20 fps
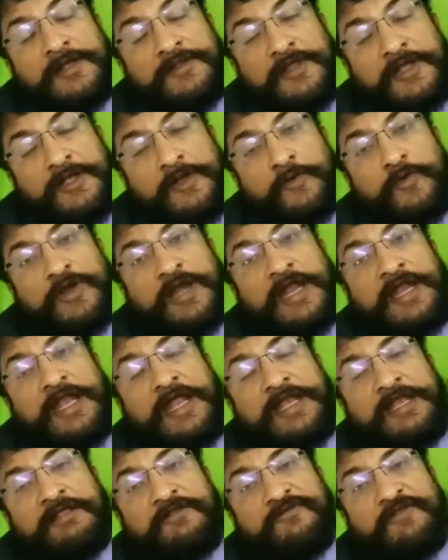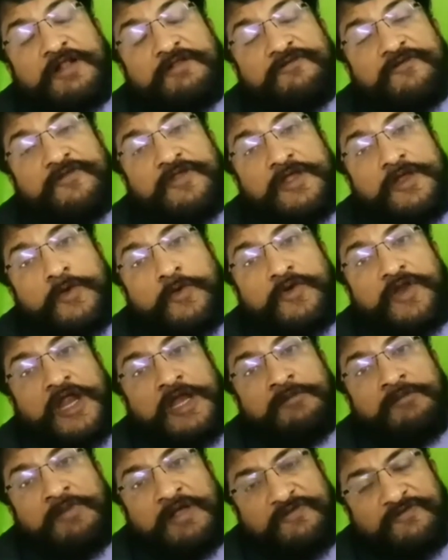the uterine lining cells in the
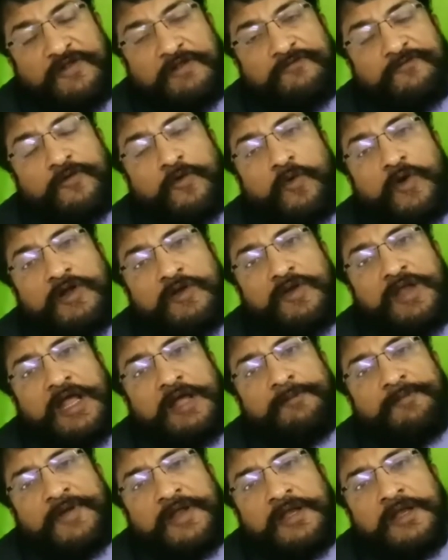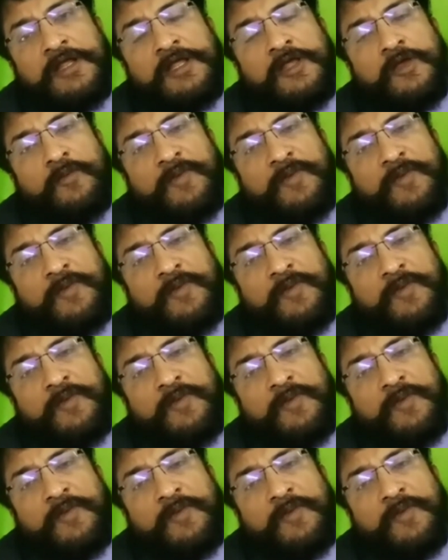uterine muscle. So what will happen?